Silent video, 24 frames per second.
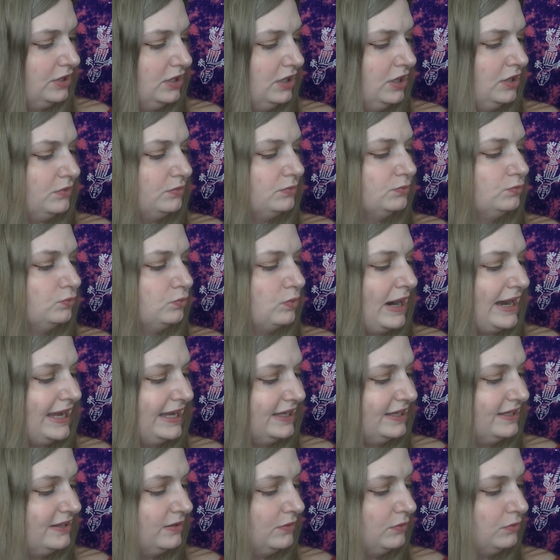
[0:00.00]
Uh,
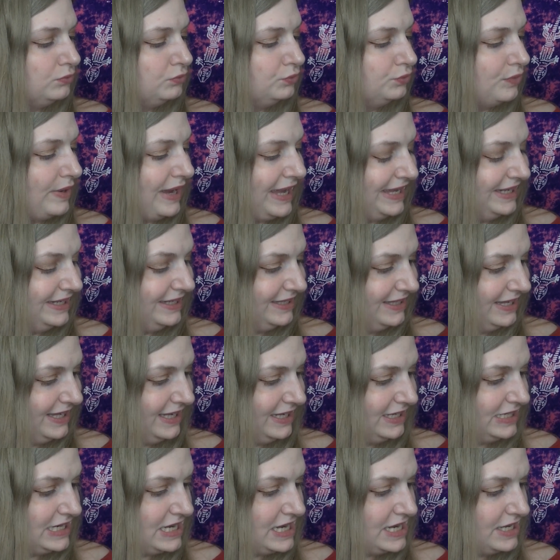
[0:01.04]
Rank,
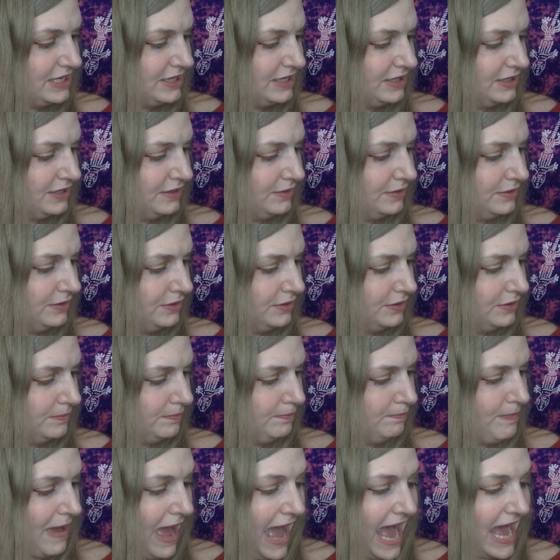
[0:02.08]
Rankin
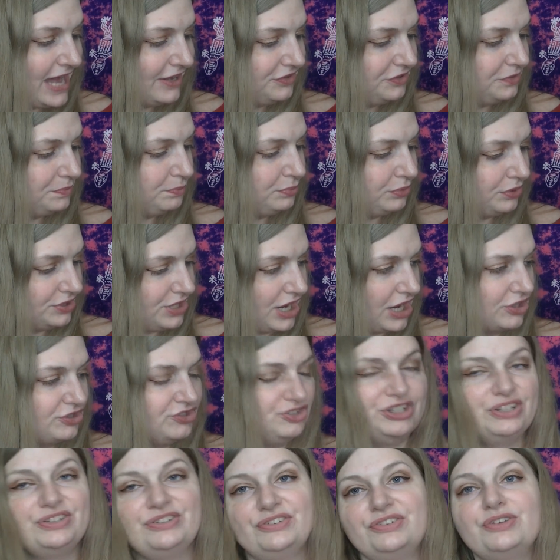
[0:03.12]
Bass
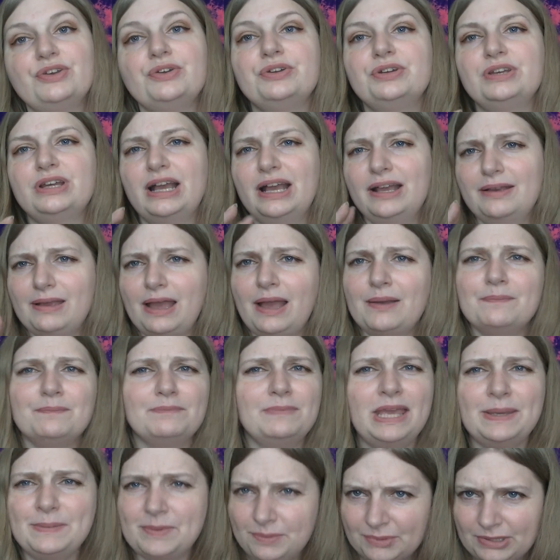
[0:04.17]
Productions. I, I
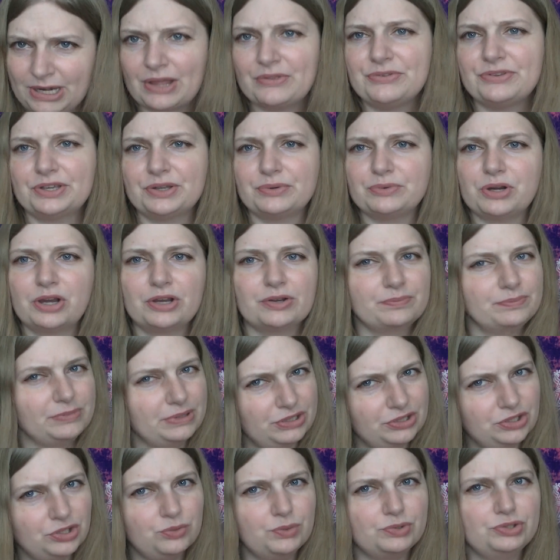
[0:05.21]
may be pronouncing it wrong, but I
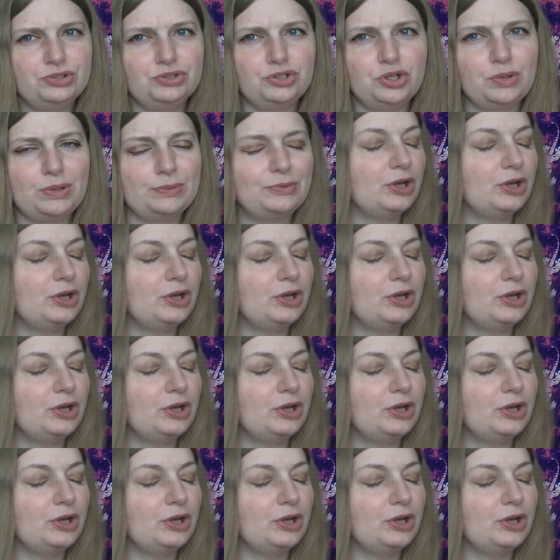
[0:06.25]
know you know what I'm